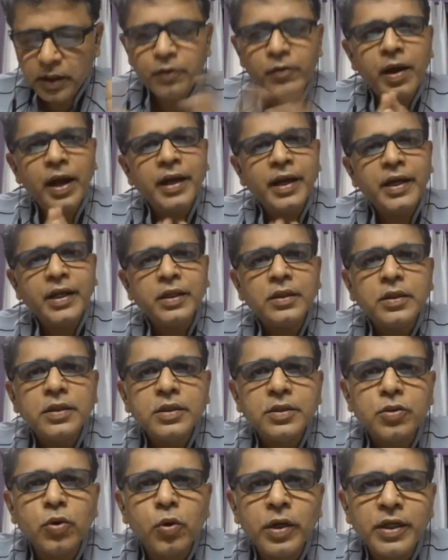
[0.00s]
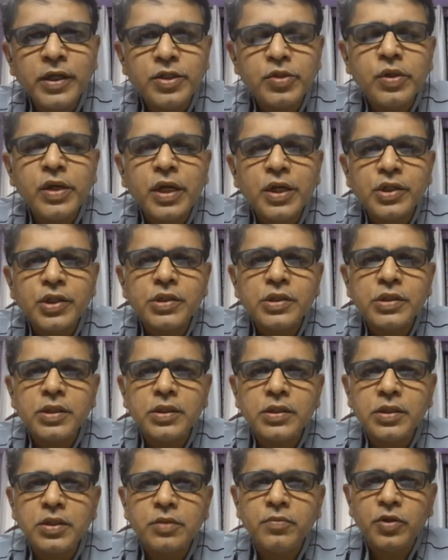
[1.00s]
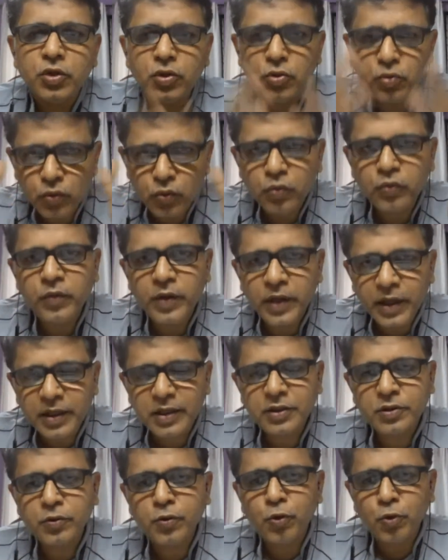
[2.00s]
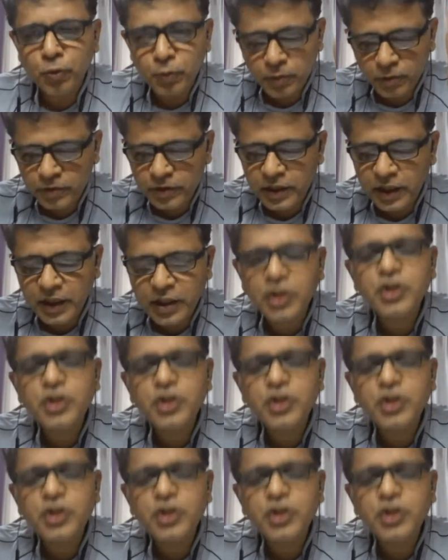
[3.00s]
dividing this whole education system into various groups,